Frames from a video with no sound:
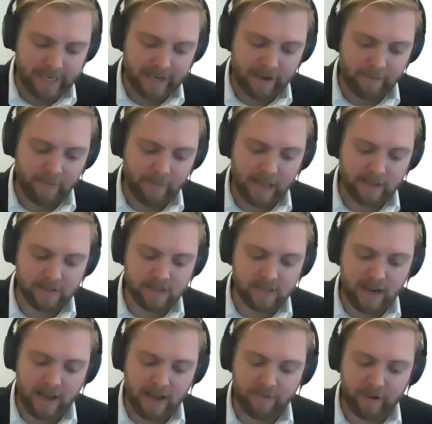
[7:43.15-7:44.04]
and
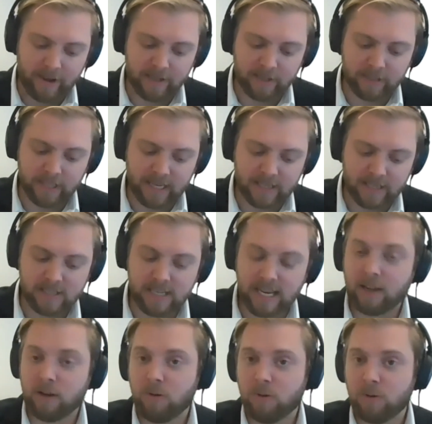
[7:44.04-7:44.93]
staff held a
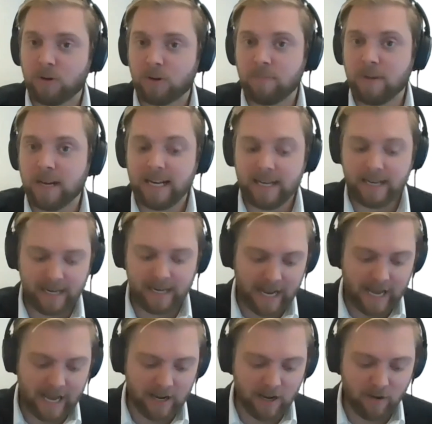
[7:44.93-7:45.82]
stakeholder
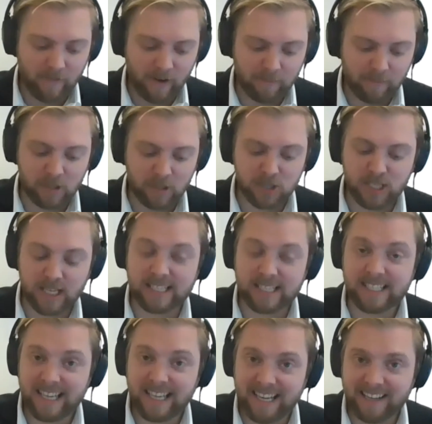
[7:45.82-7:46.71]
meeting on November
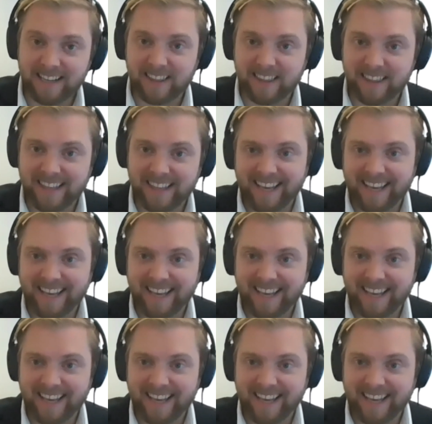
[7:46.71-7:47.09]
16th.